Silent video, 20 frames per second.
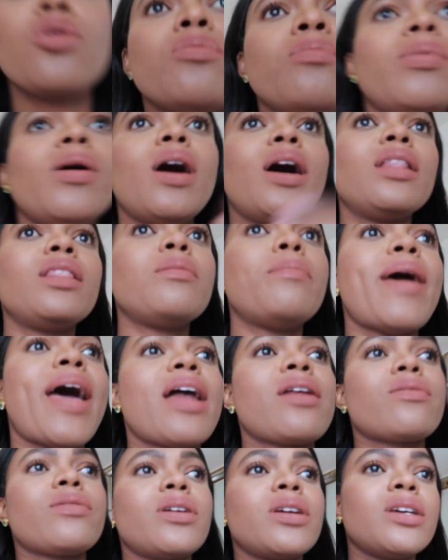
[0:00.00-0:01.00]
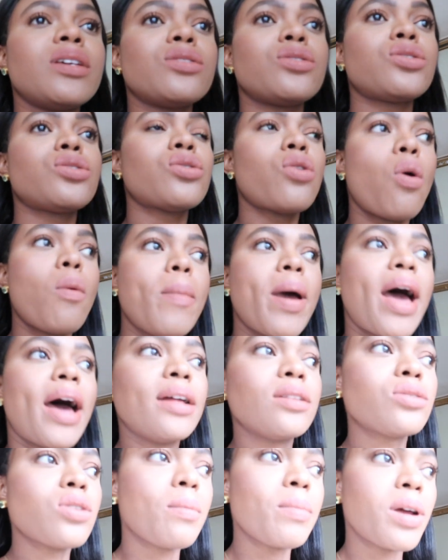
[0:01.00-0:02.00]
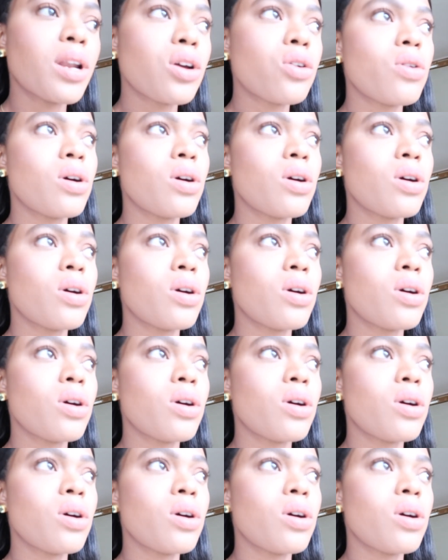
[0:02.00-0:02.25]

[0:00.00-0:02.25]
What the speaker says: but the battery is so bad. So I'm gonna go